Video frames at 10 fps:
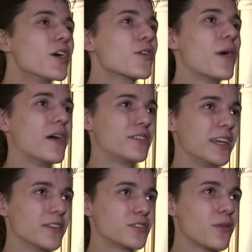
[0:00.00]

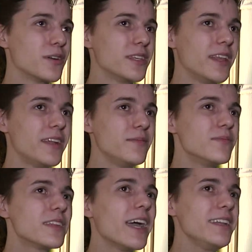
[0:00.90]
crafting out stories and then
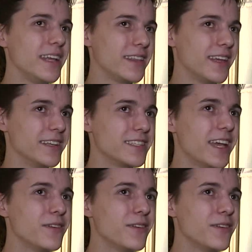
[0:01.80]
tightening things.